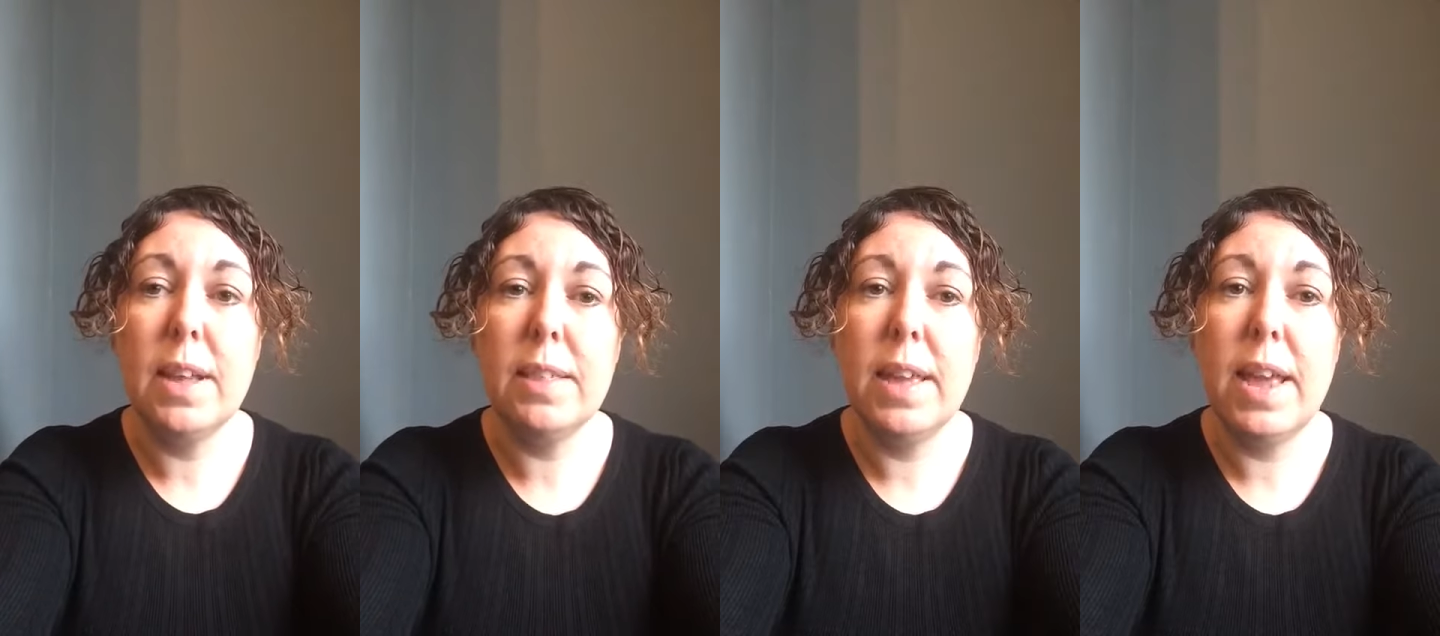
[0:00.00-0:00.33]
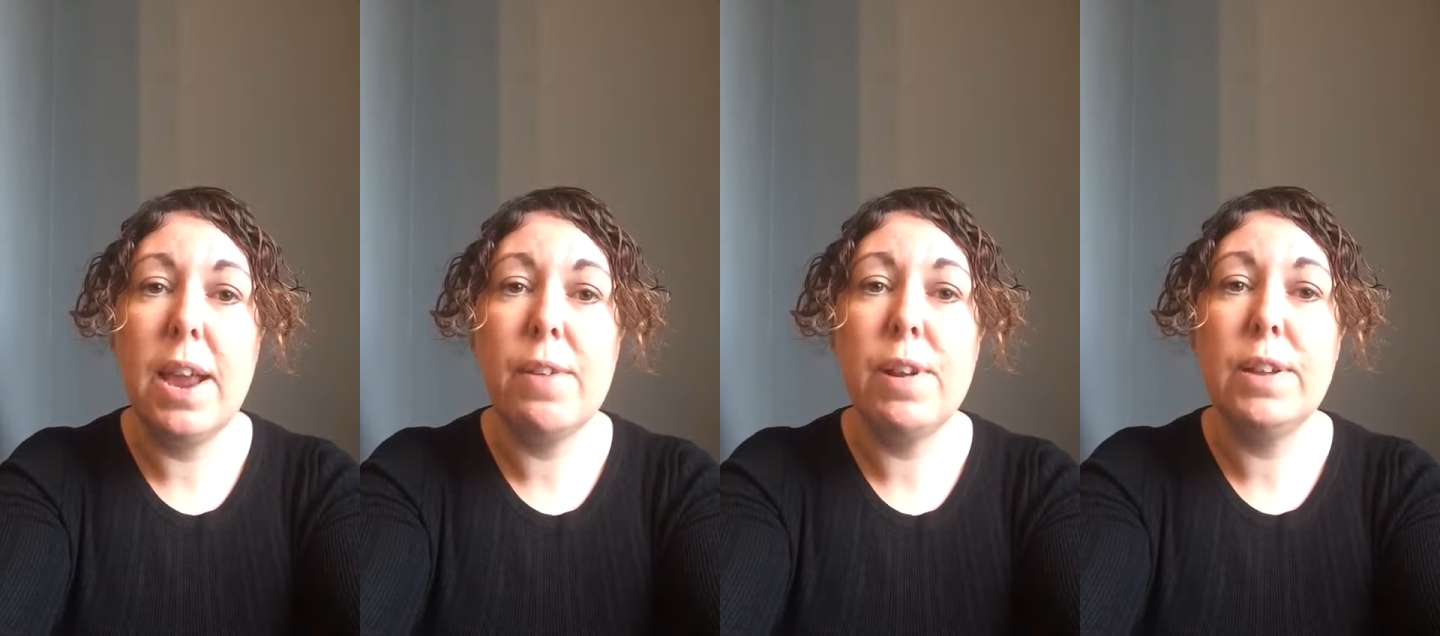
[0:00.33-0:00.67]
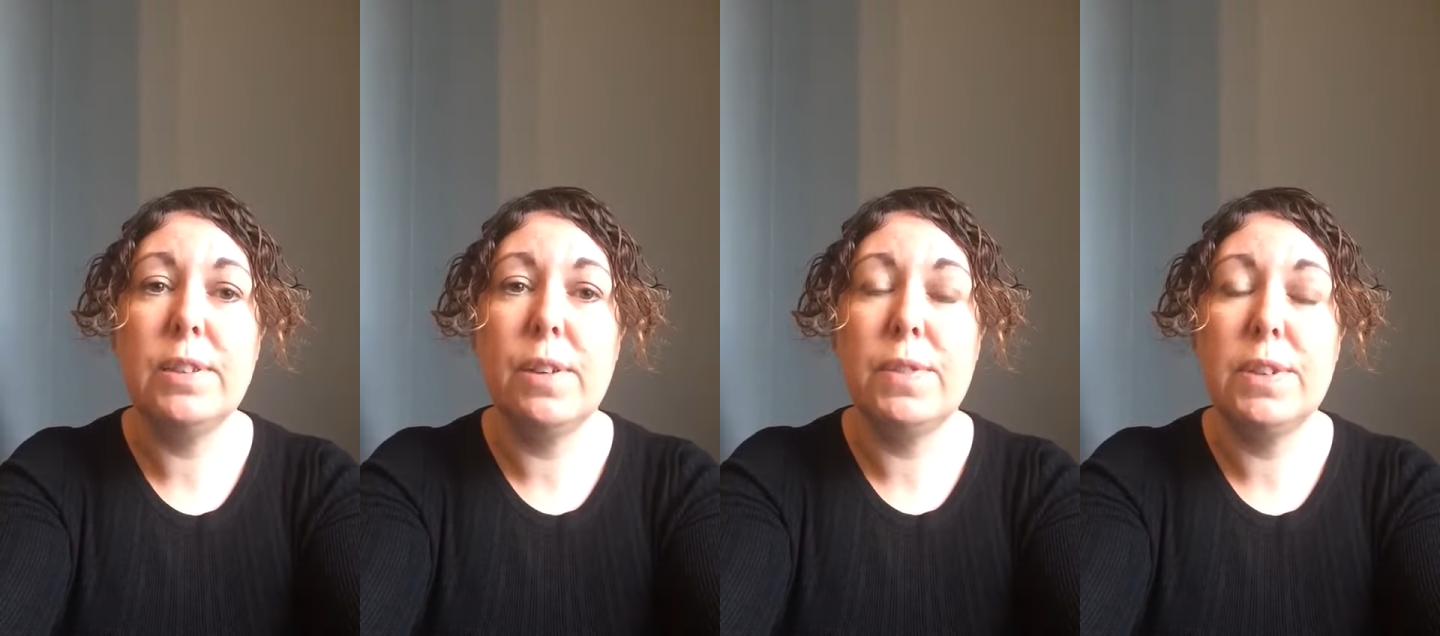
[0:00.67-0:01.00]
other
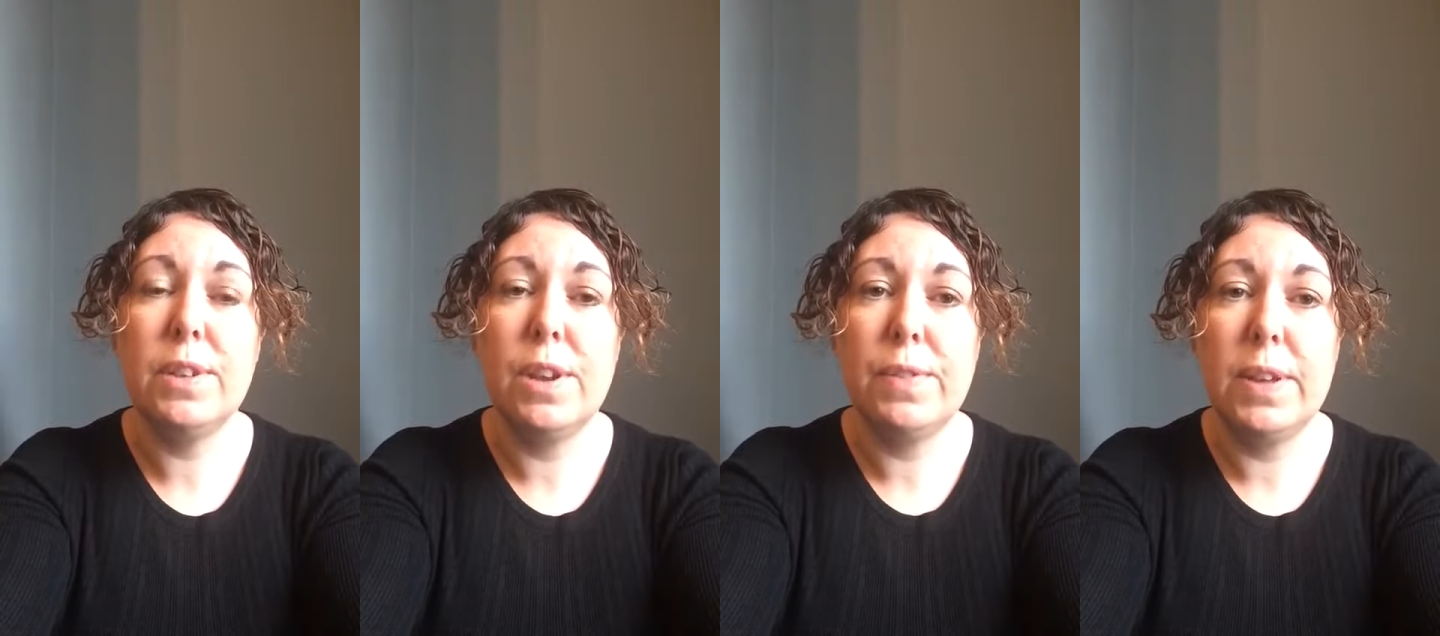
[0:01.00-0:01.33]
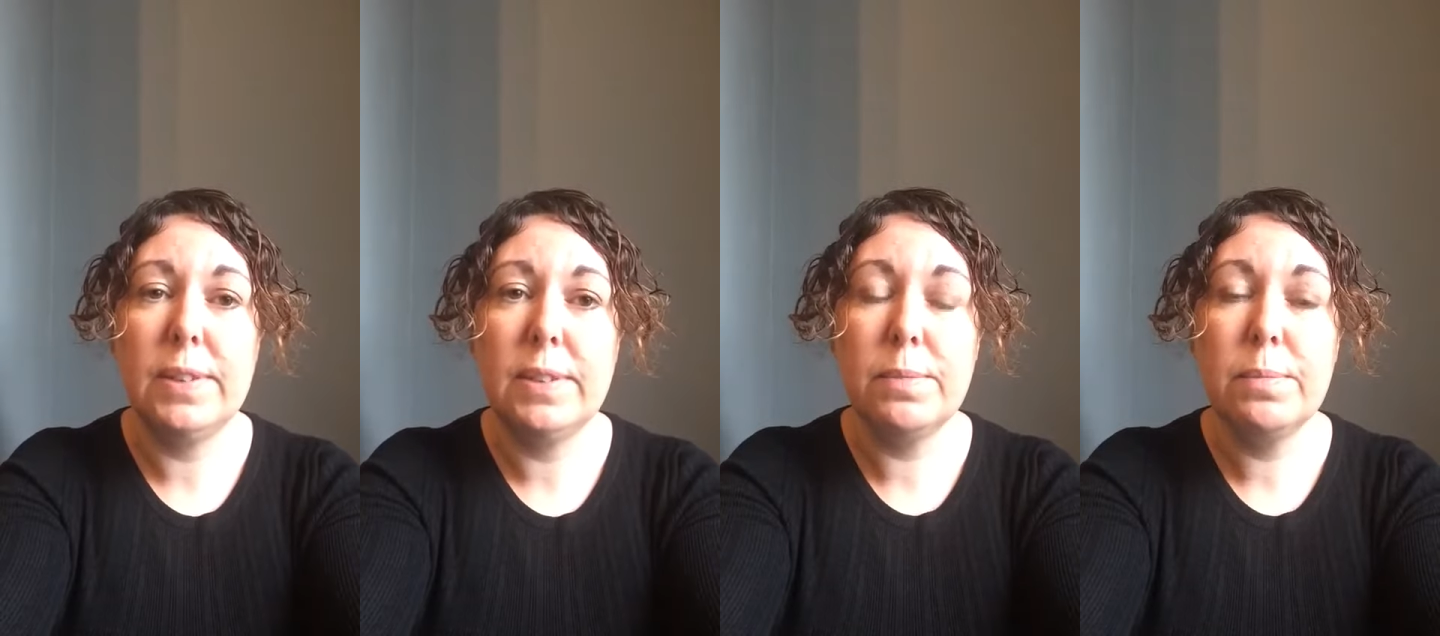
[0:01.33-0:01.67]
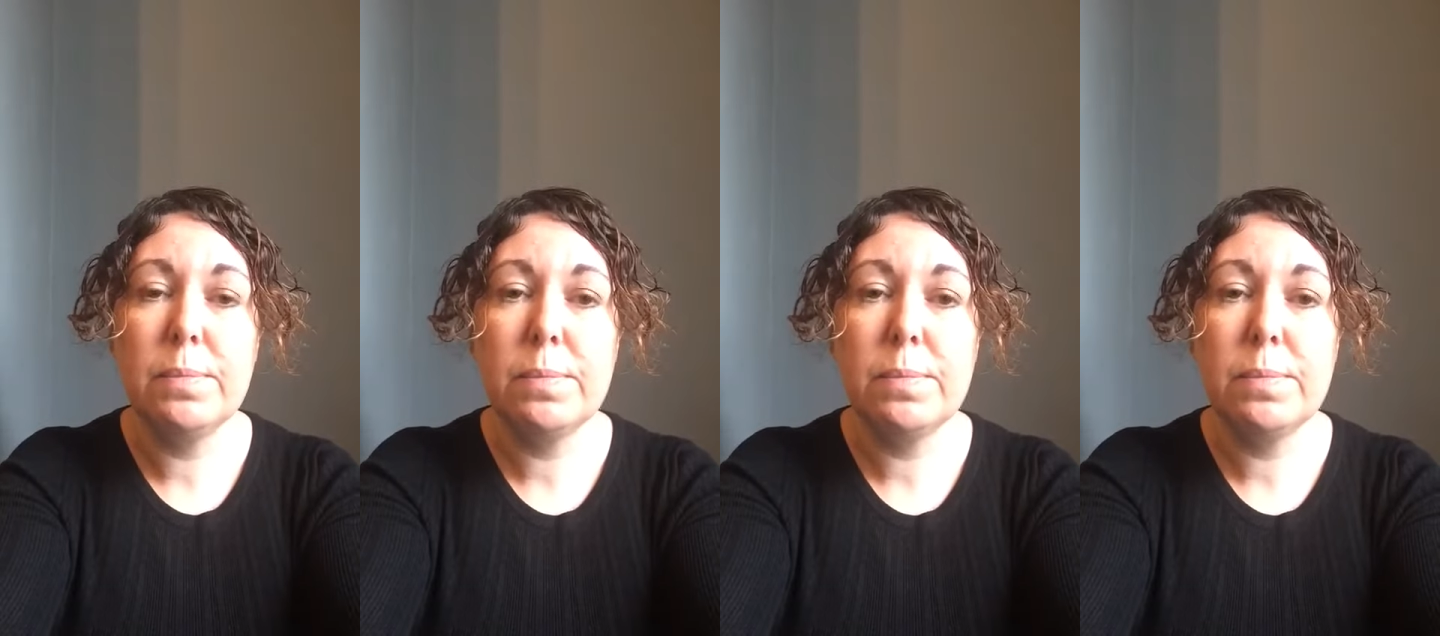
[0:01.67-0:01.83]
areas of the service.